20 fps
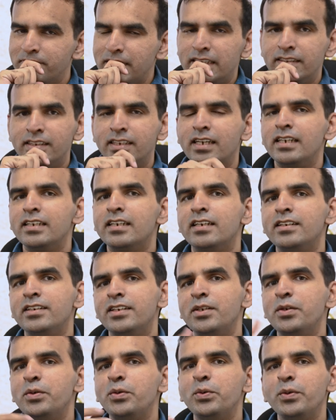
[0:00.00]
I think I'll
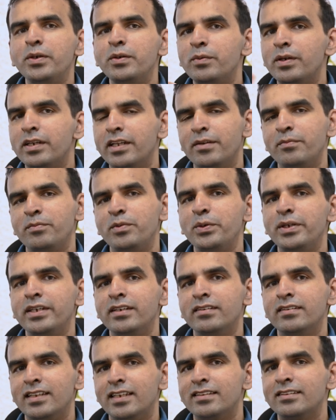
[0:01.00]
continue doing what I'm
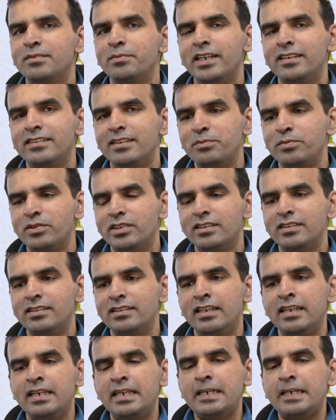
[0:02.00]
doing. That's my assumption.